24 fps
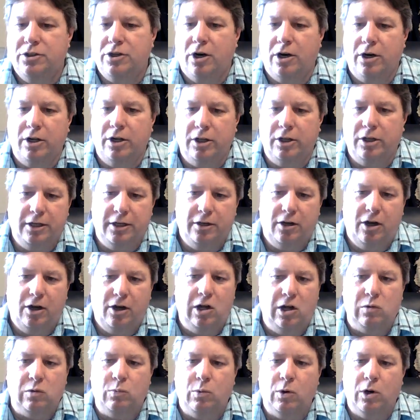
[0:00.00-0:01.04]
Charlotte
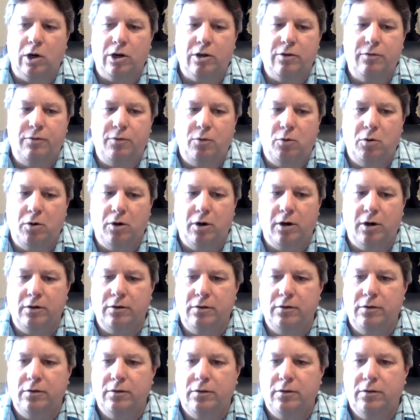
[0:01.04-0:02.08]
all work
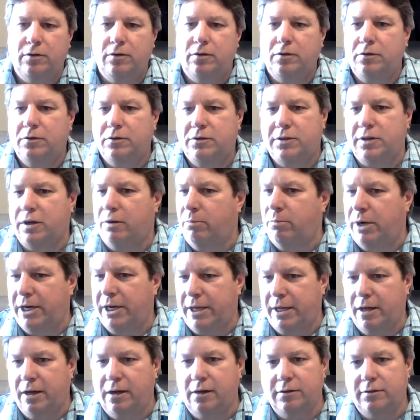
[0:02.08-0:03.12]
for
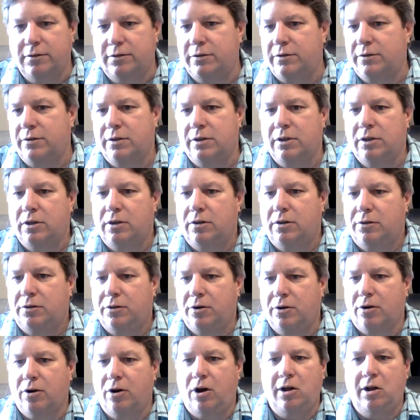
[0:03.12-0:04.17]
somebody else.
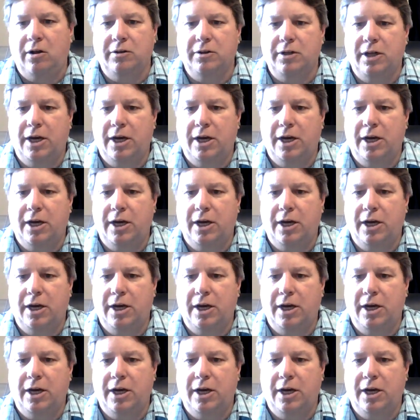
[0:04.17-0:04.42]
They're all